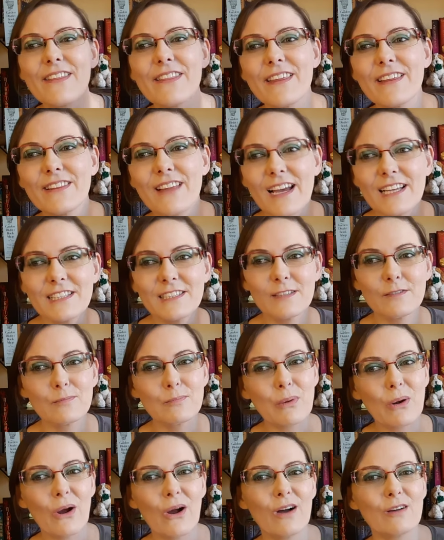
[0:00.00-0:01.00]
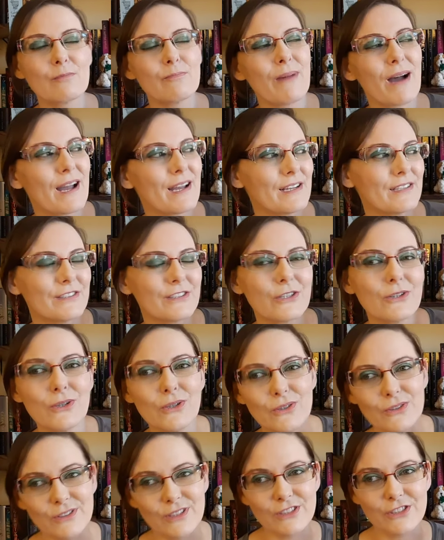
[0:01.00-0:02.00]
The Lights of Prague by
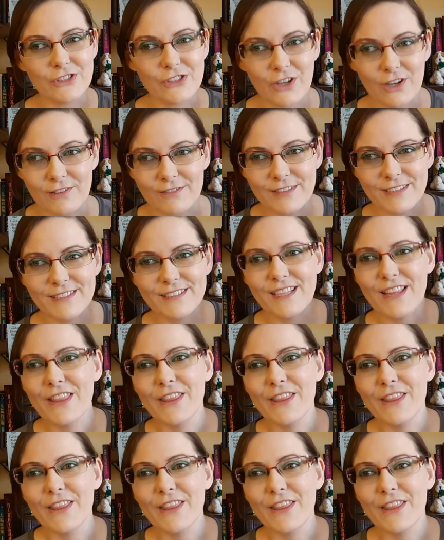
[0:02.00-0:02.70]
Nicole Jarvis.